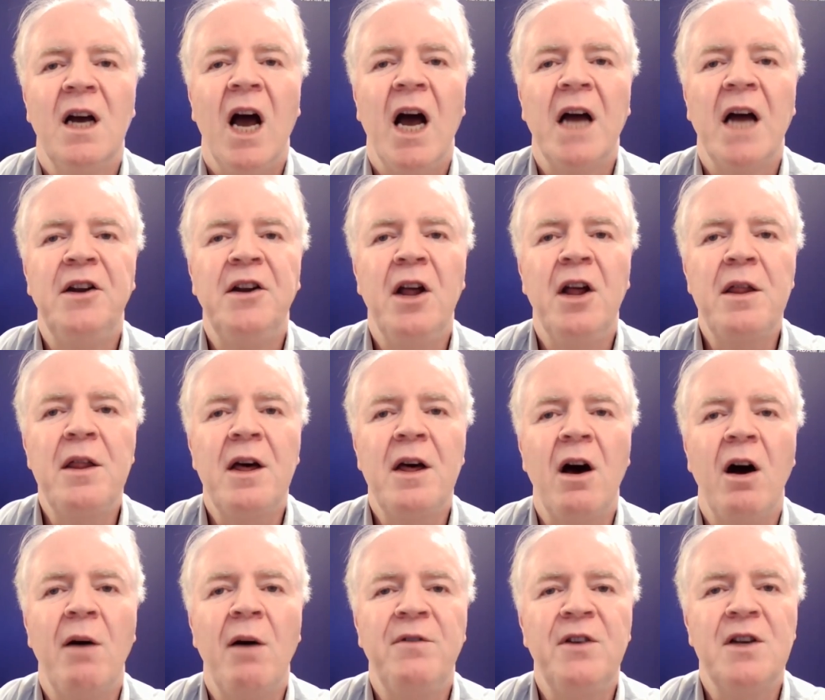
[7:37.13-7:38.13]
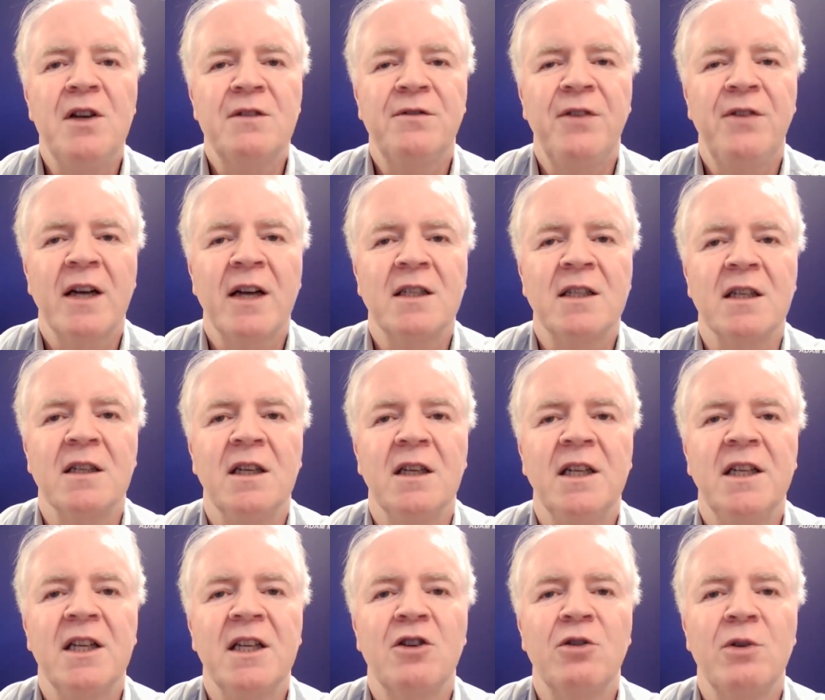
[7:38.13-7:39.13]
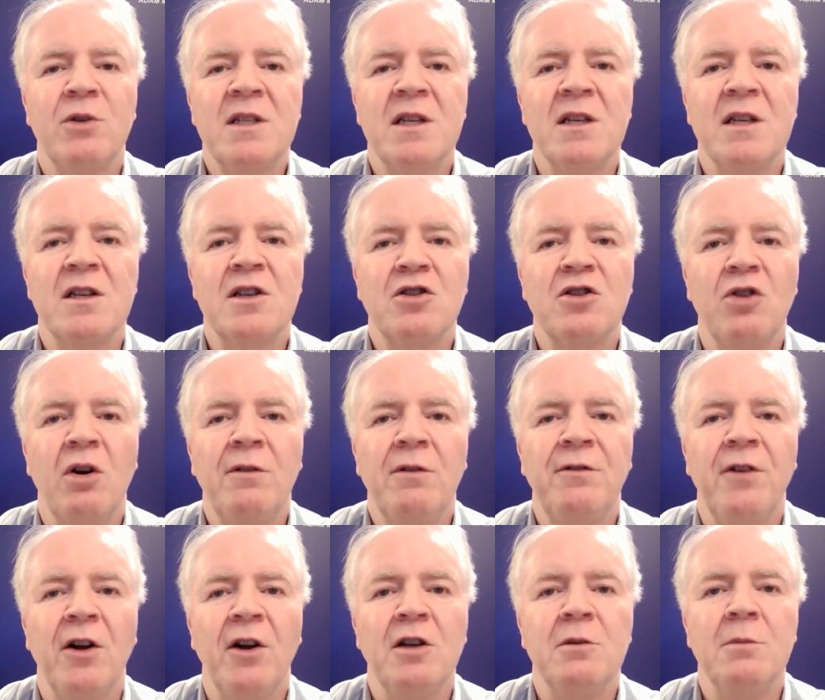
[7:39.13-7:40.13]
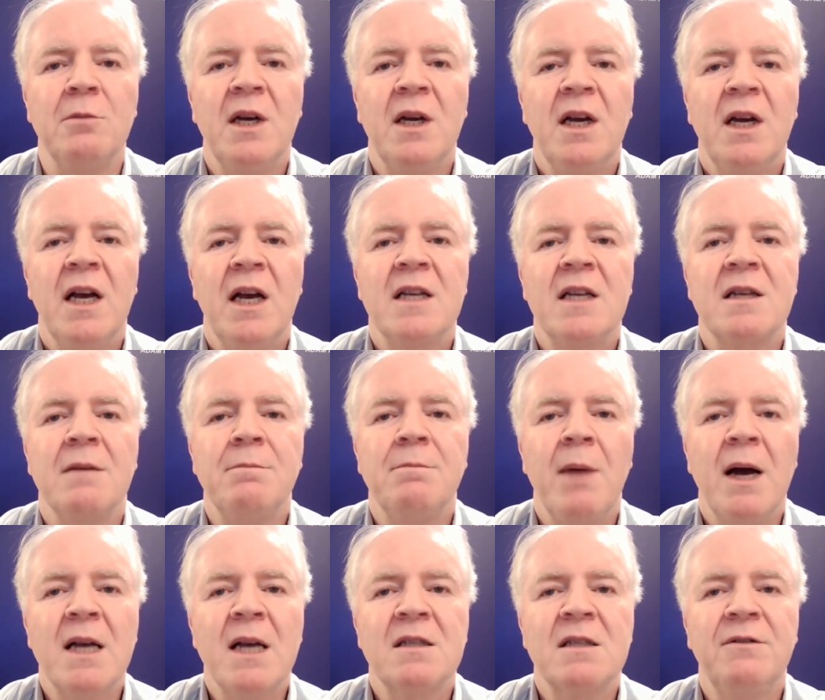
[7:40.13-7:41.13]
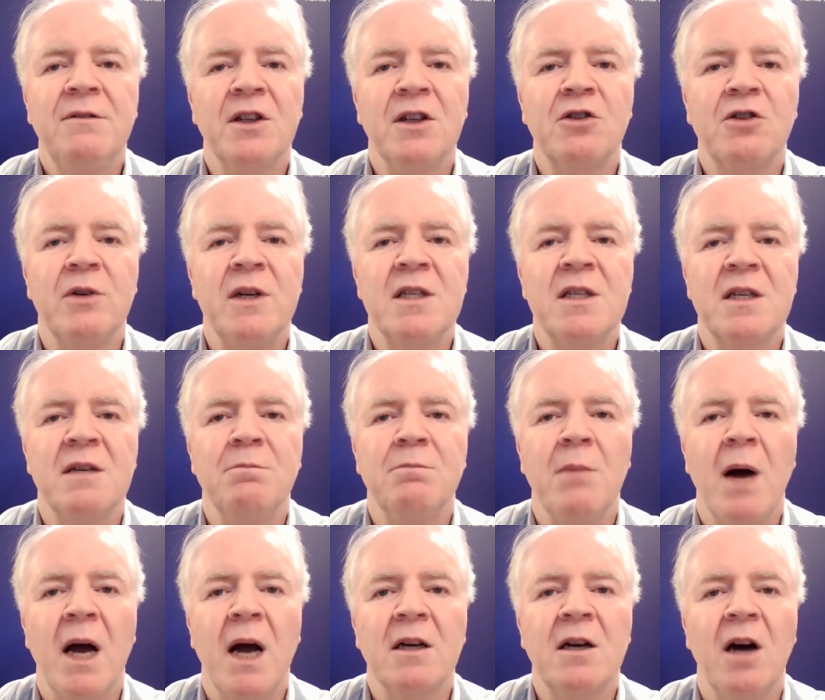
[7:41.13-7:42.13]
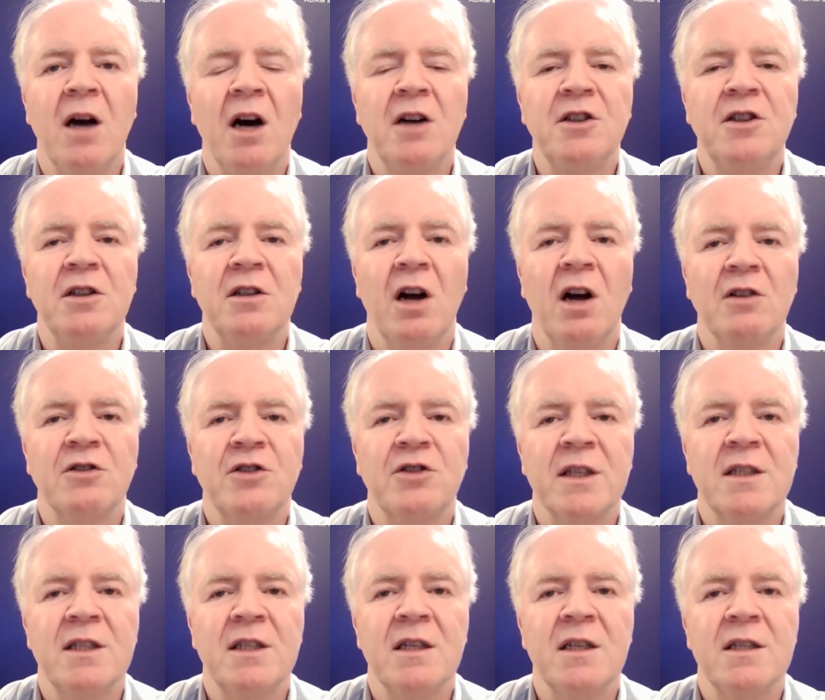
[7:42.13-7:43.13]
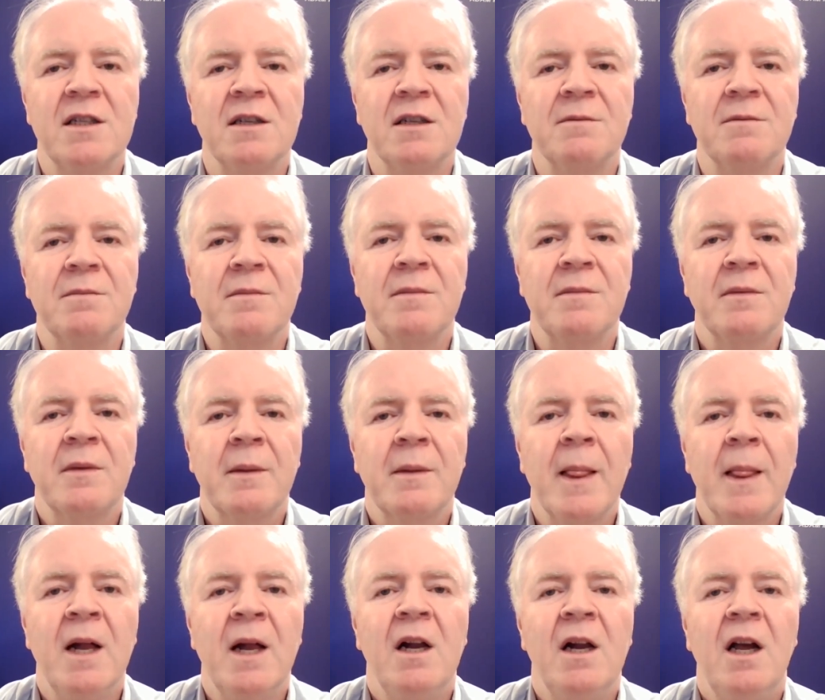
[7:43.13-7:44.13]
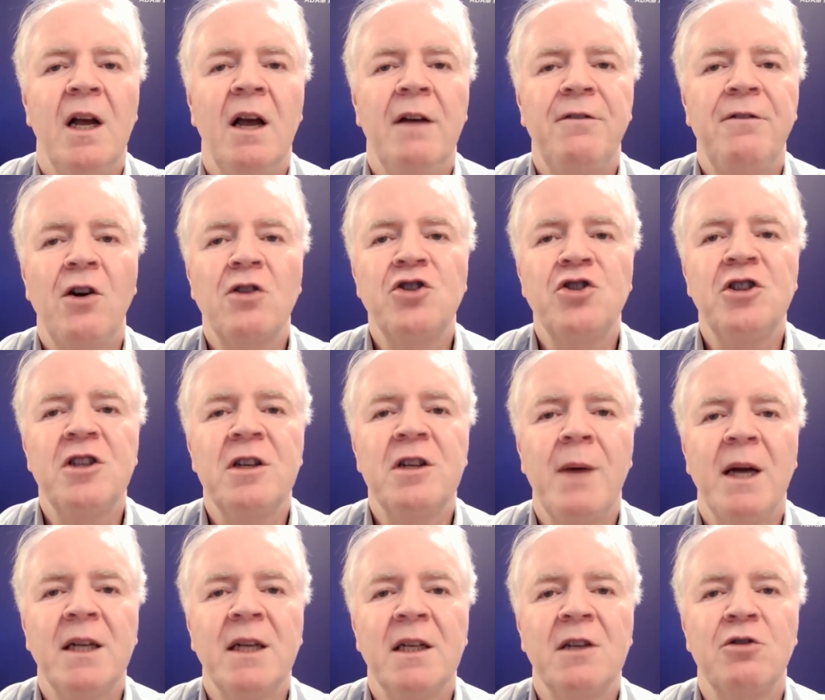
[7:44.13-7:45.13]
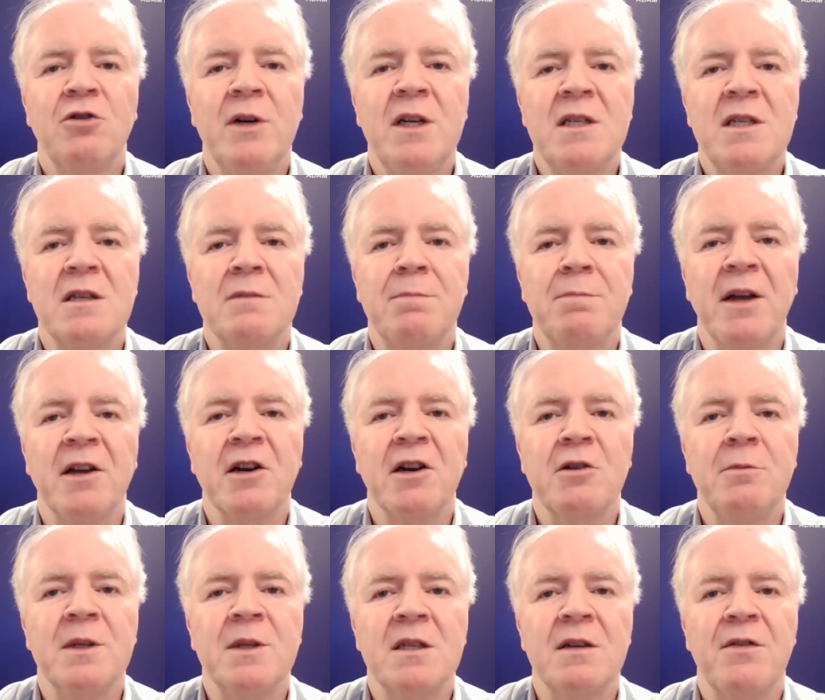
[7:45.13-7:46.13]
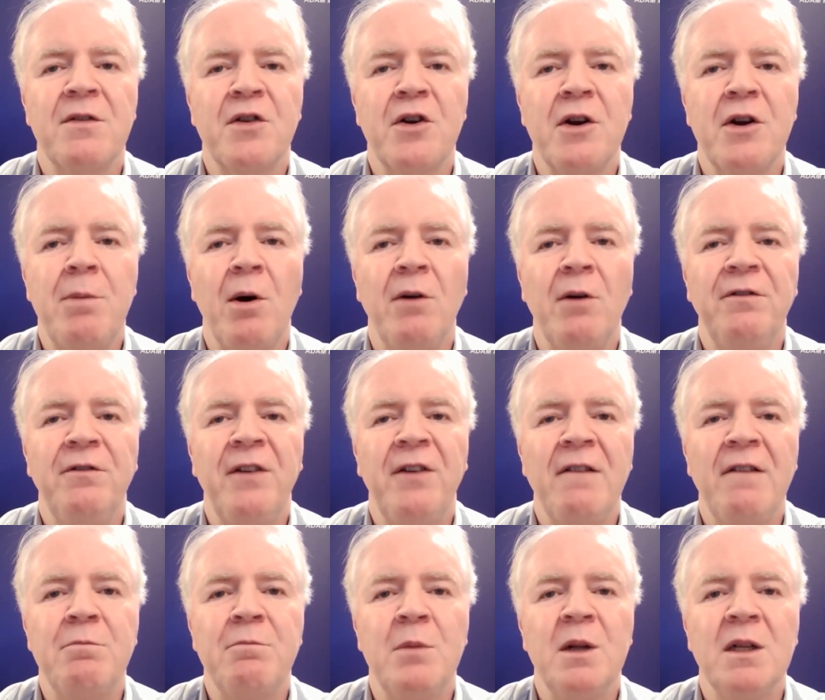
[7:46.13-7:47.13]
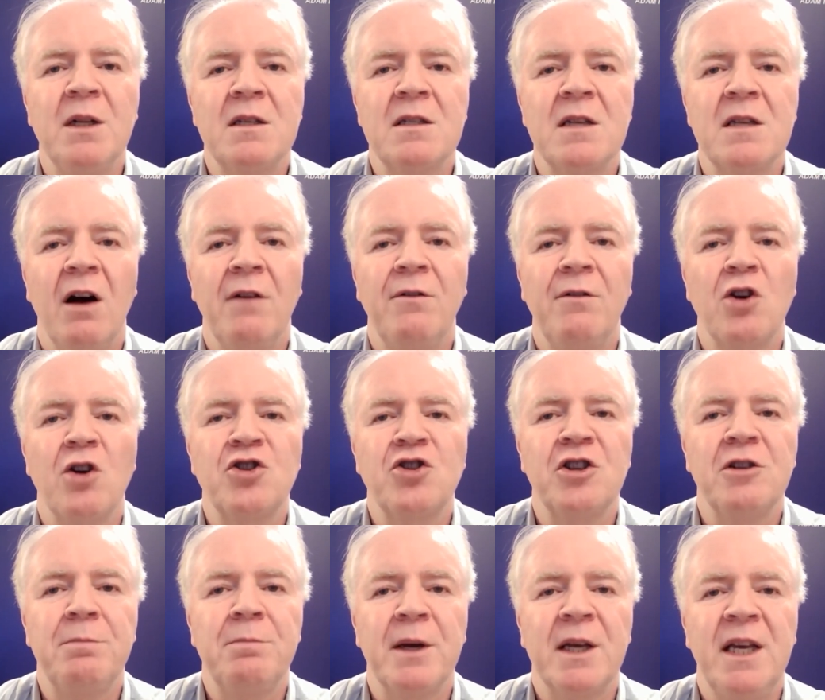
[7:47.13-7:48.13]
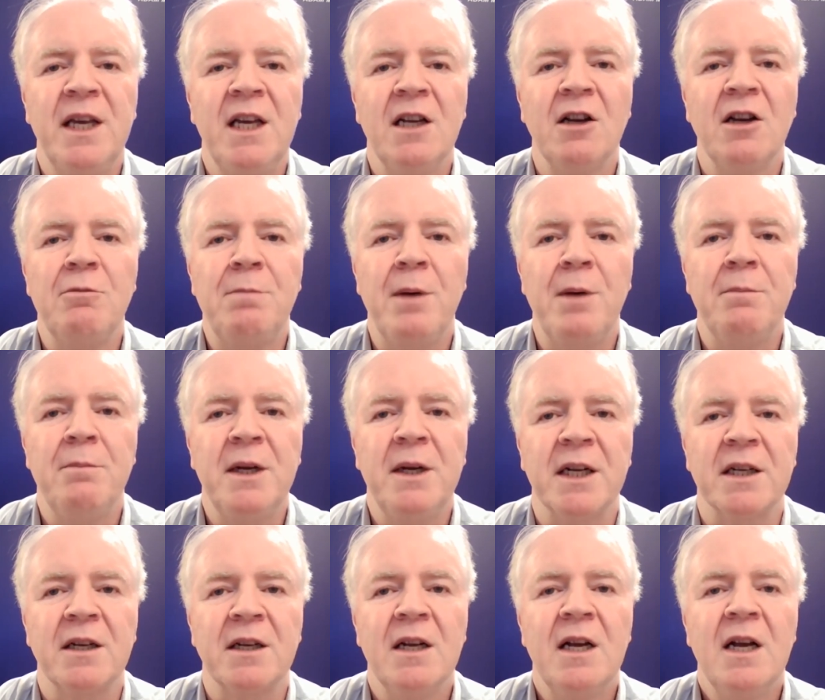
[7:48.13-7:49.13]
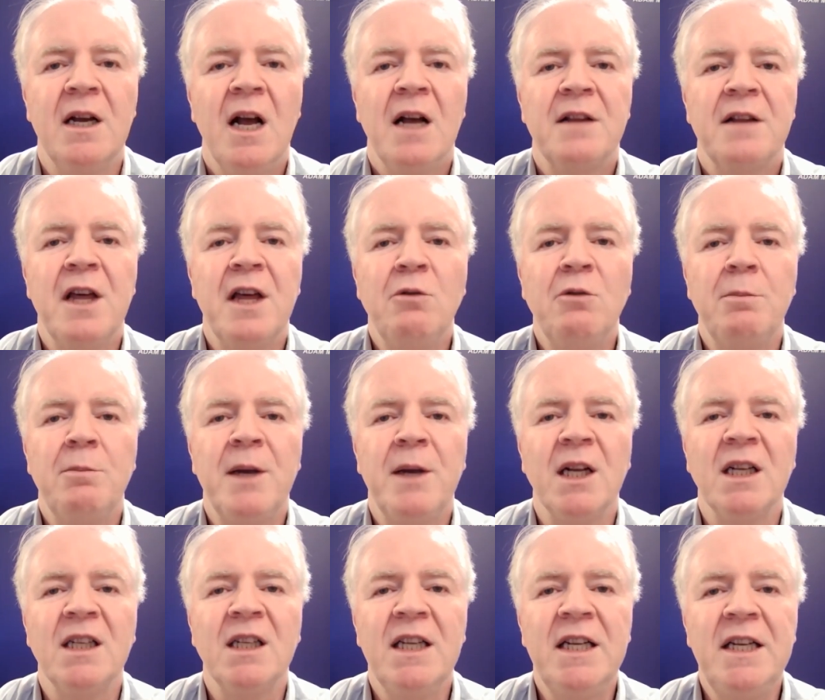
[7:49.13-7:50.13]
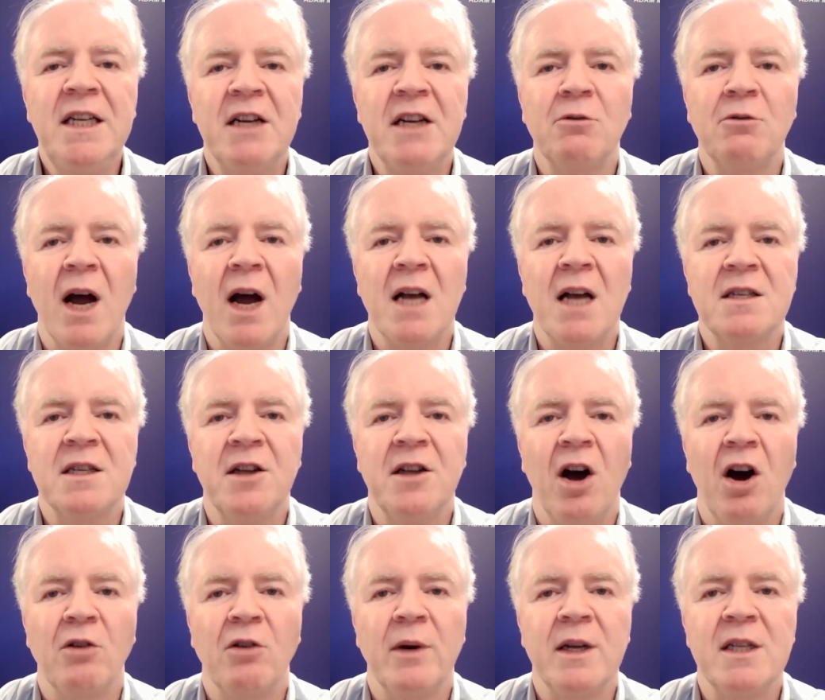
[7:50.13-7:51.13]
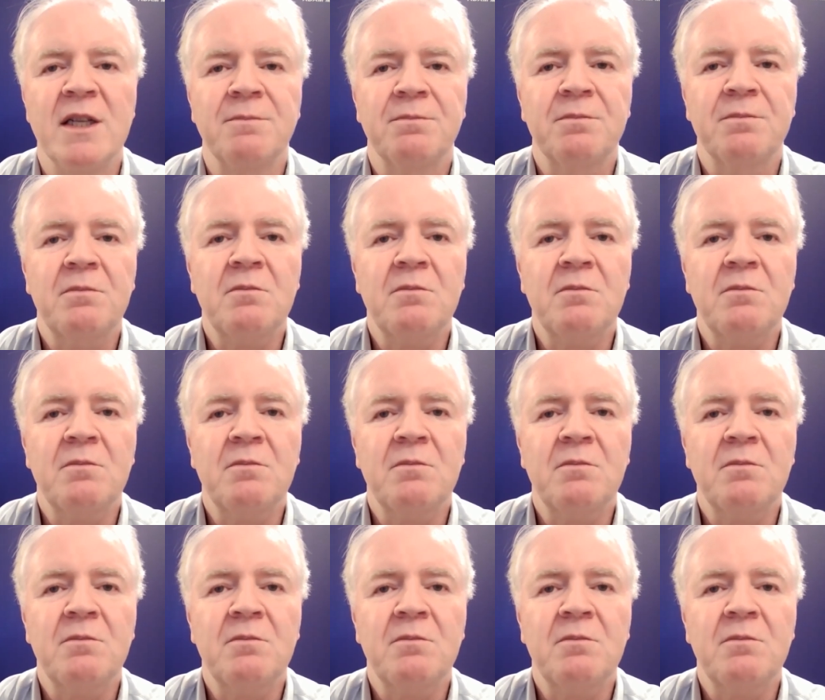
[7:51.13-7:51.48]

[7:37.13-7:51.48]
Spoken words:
Another obvious factor in increasing stroke volume is a massive increase in myocardial contractility. If oxygen demand increases by increments of 3.5 mils of oxygen per kilo per minute, there will be a linear rise in heart rate